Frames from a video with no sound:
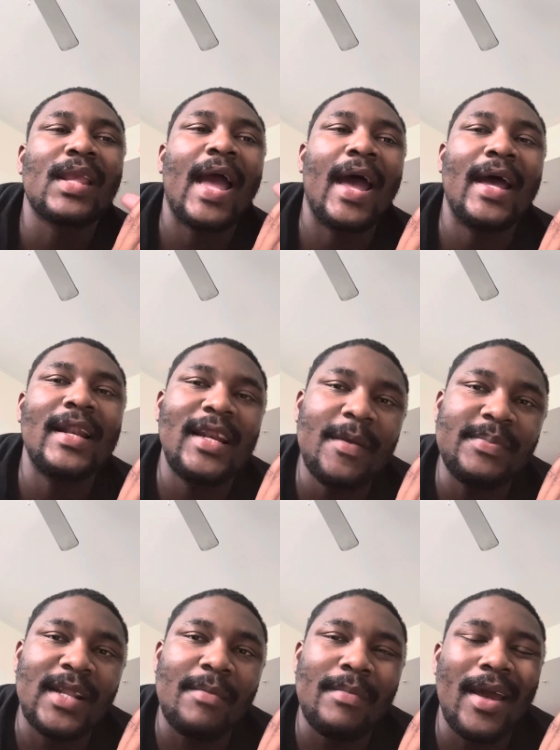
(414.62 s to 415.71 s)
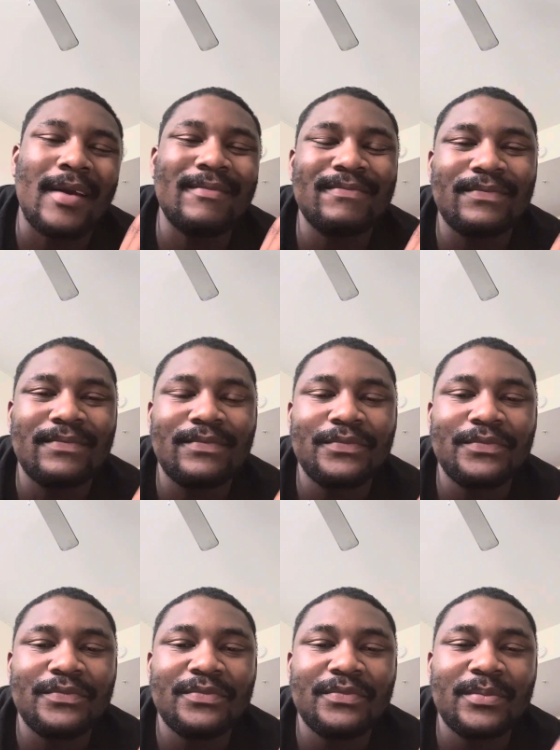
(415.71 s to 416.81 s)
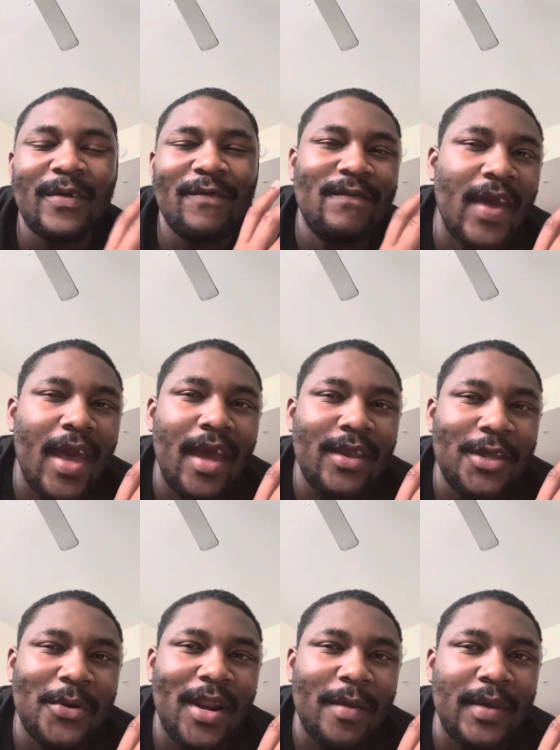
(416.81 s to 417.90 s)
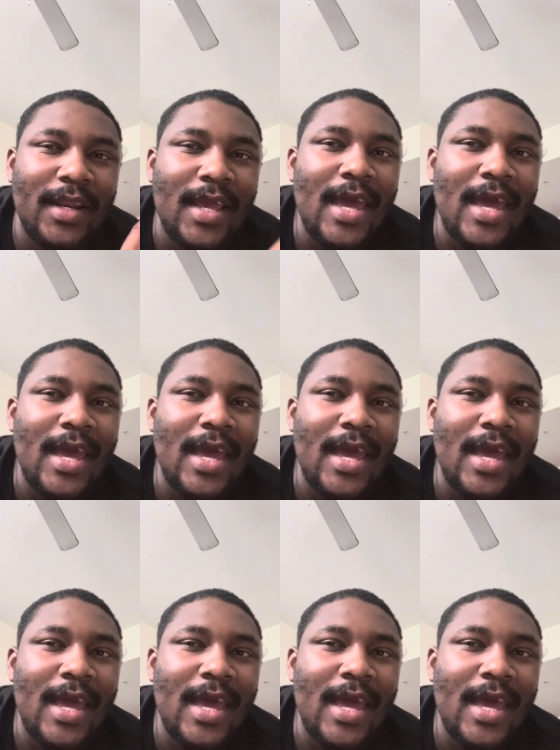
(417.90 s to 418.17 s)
ad libs that I'm like, fair, you know what I mean?